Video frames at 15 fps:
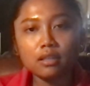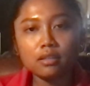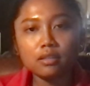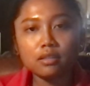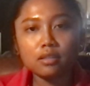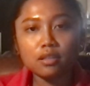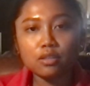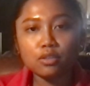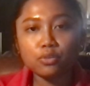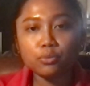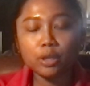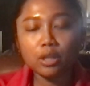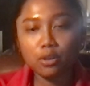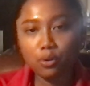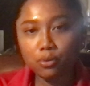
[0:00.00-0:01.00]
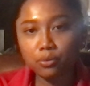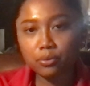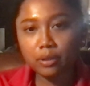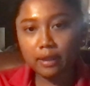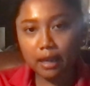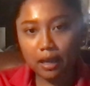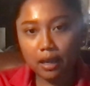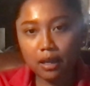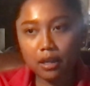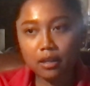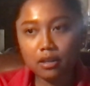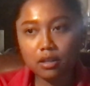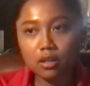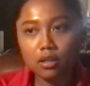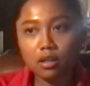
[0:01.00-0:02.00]
Since we know that
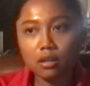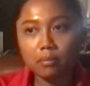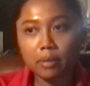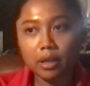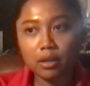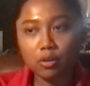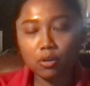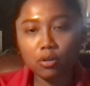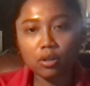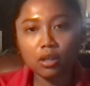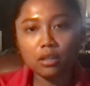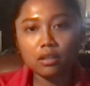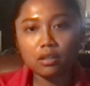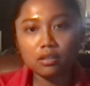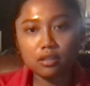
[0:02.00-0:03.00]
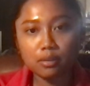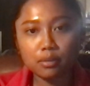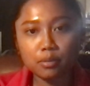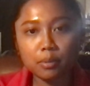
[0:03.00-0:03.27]
microorganisms